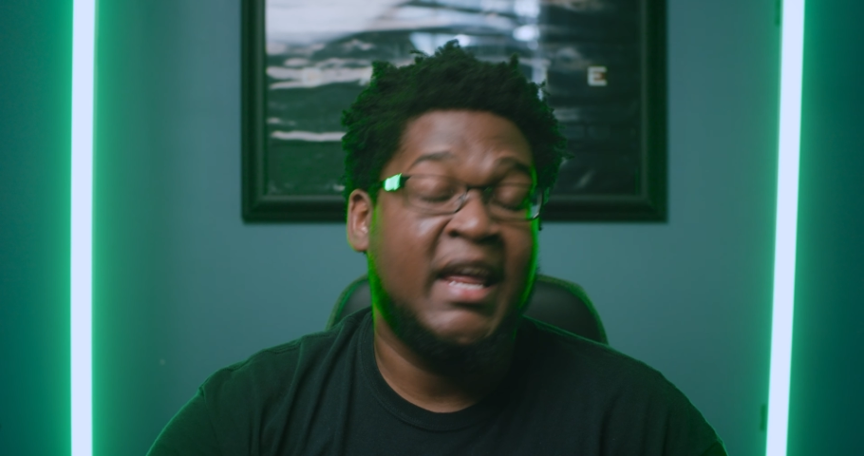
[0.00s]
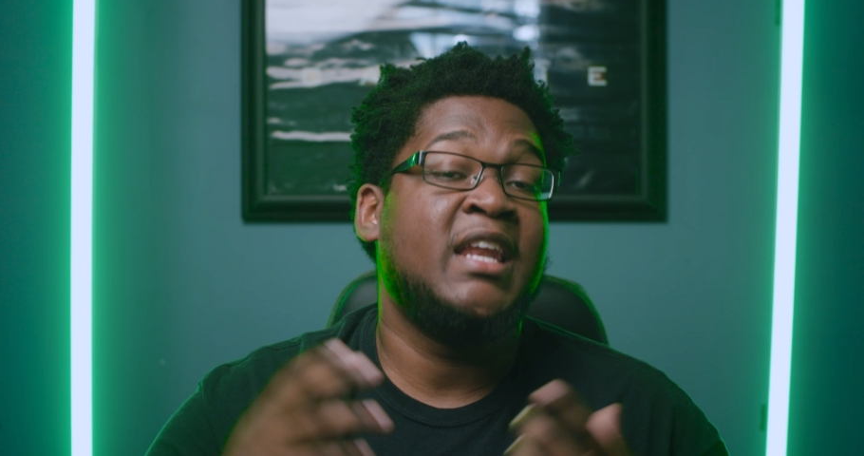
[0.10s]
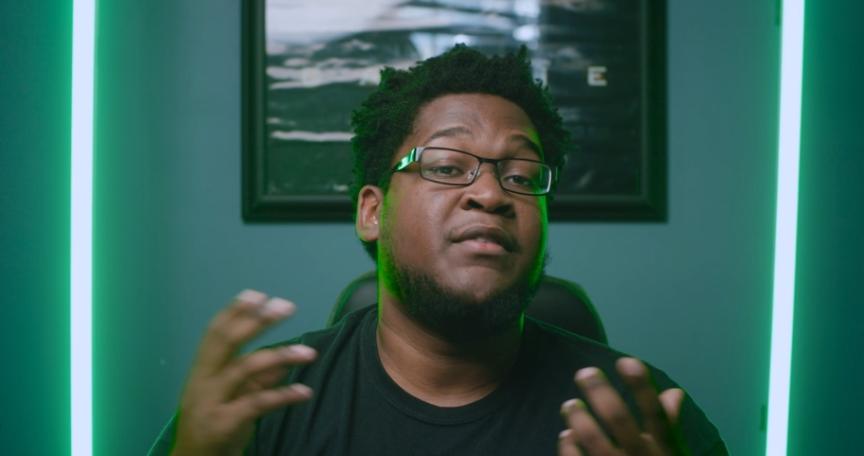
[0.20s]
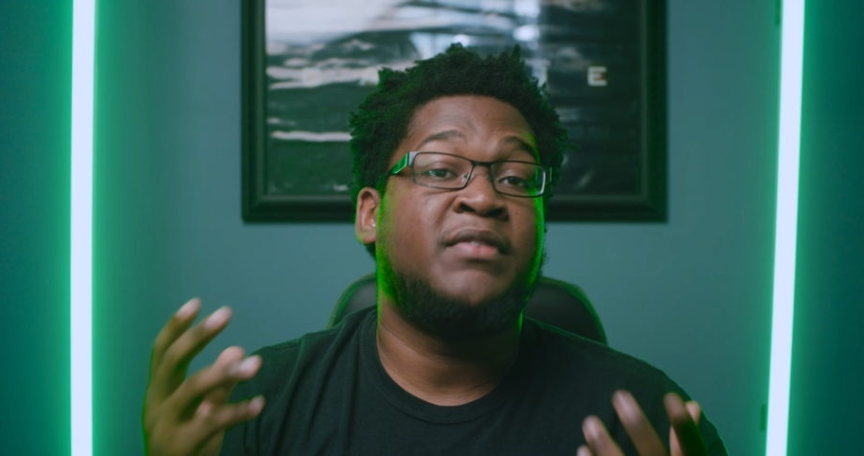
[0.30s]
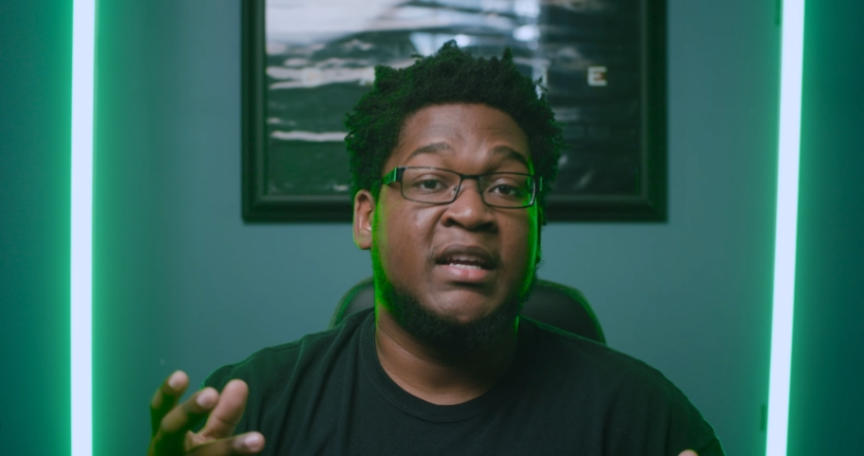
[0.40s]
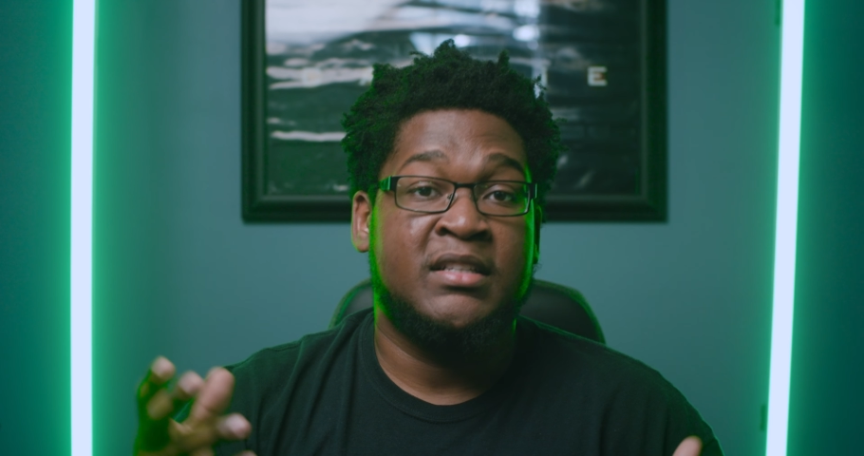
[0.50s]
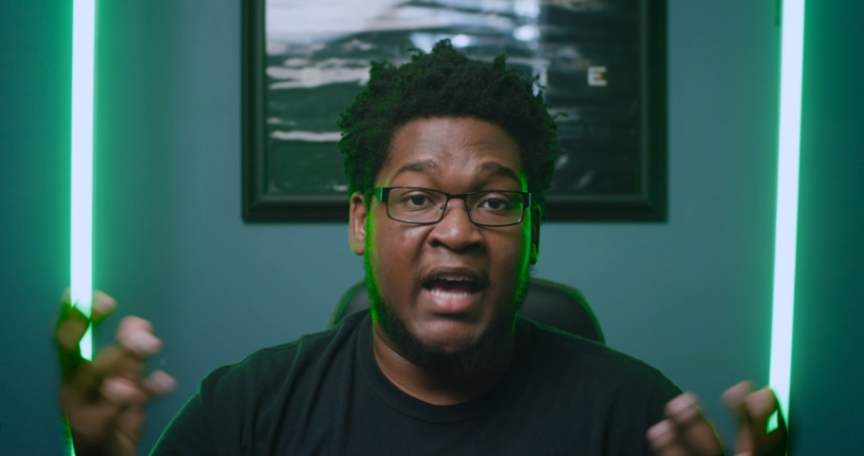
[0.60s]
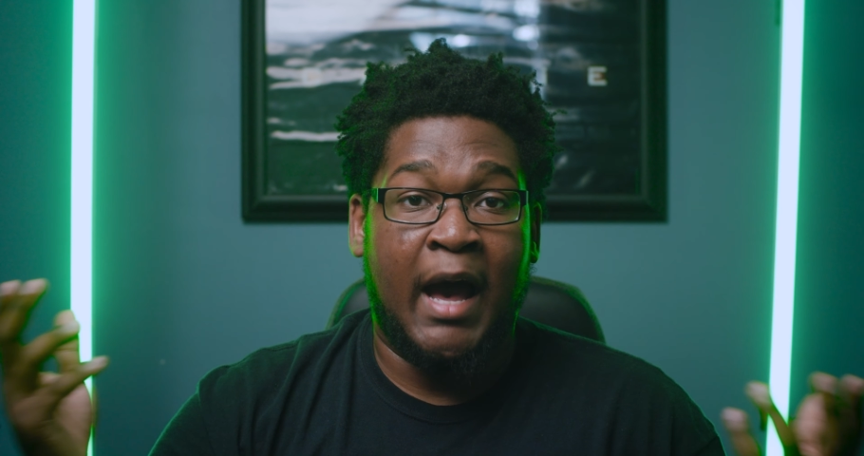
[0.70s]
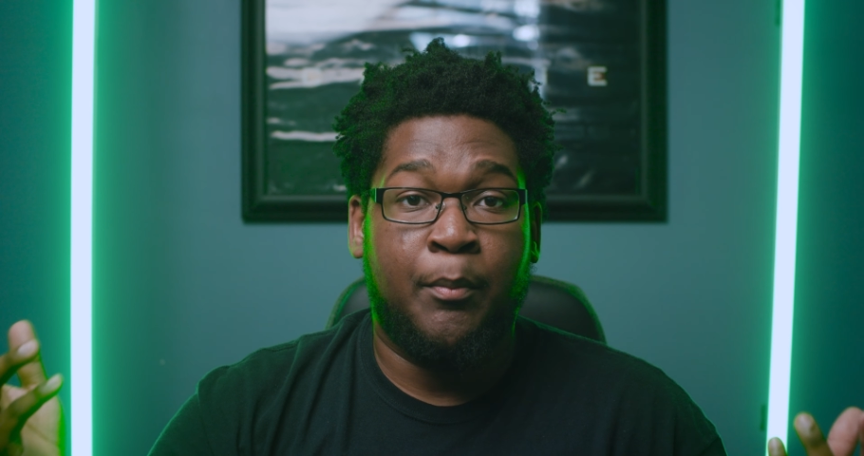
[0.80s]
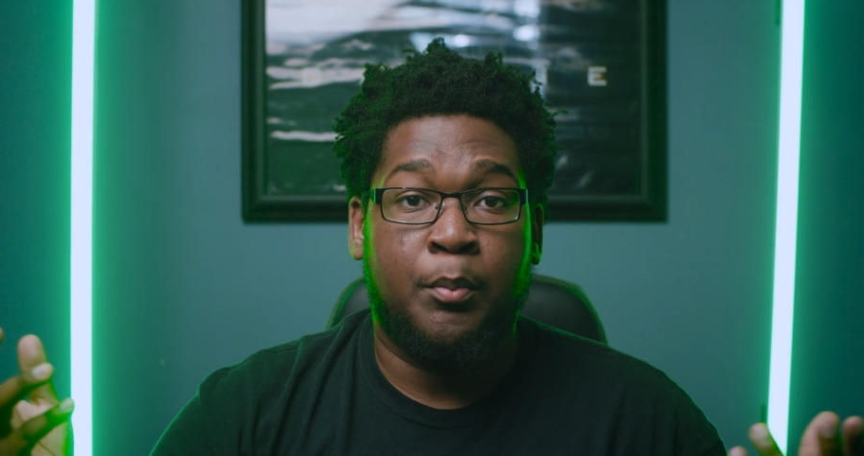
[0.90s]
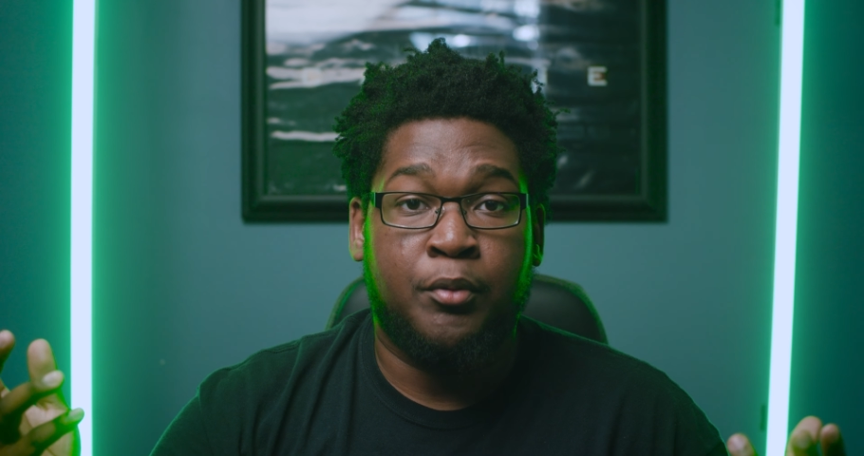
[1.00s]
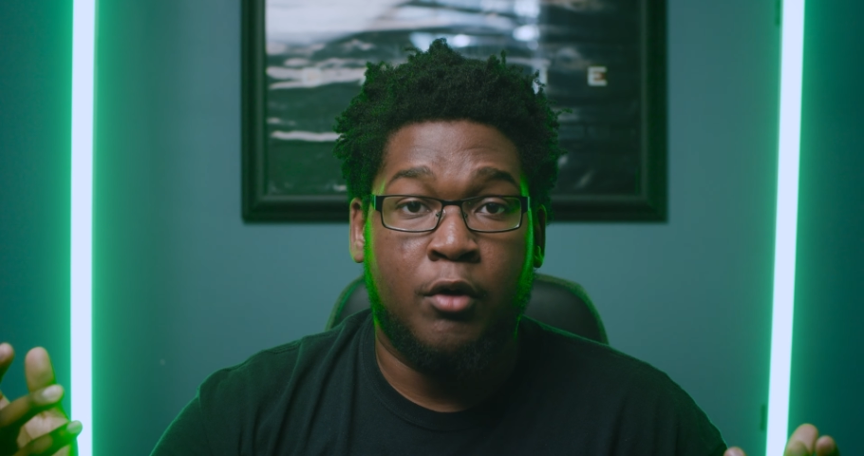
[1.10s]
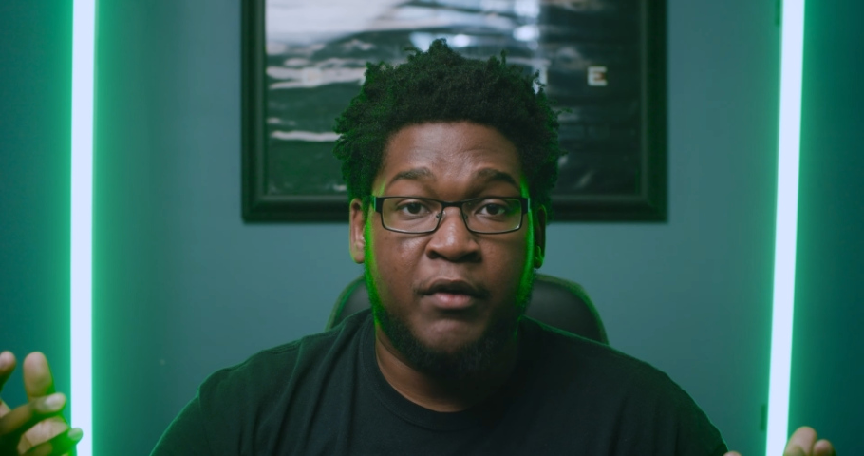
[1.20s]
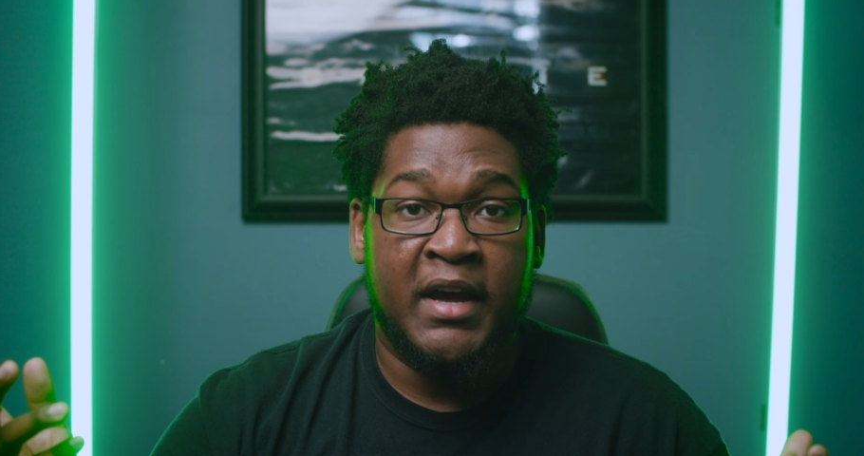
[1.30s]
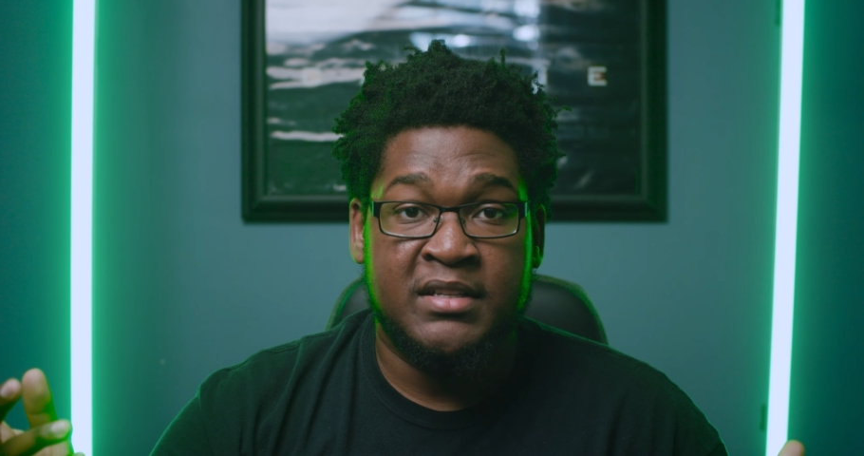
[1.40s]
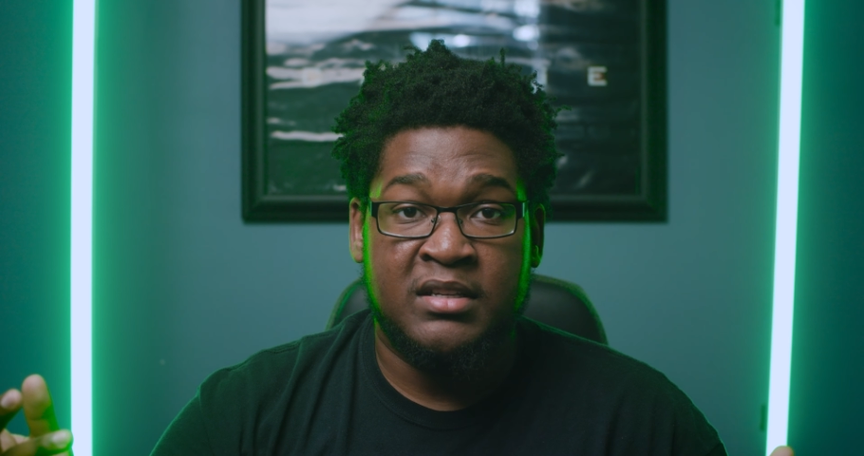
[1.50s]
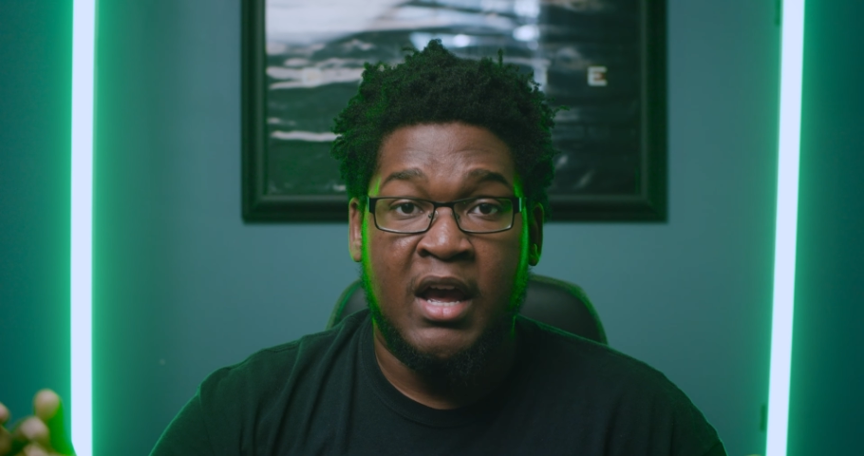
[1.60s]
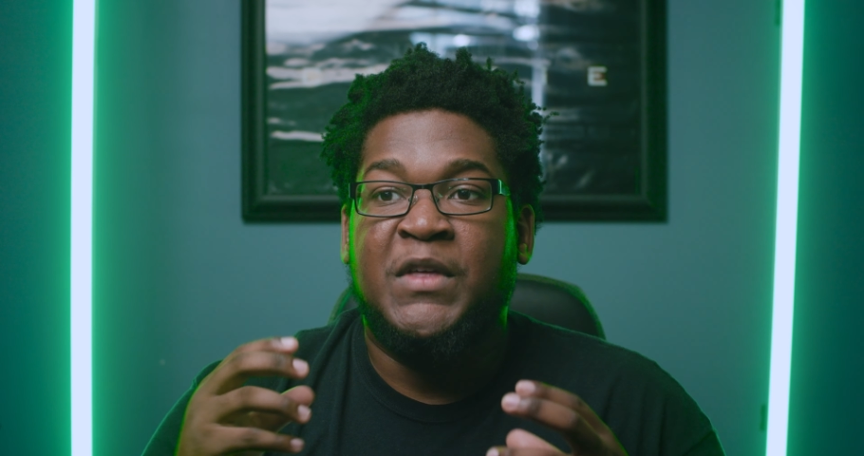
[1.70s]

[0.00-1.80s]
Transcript: natively to Apple ProRes.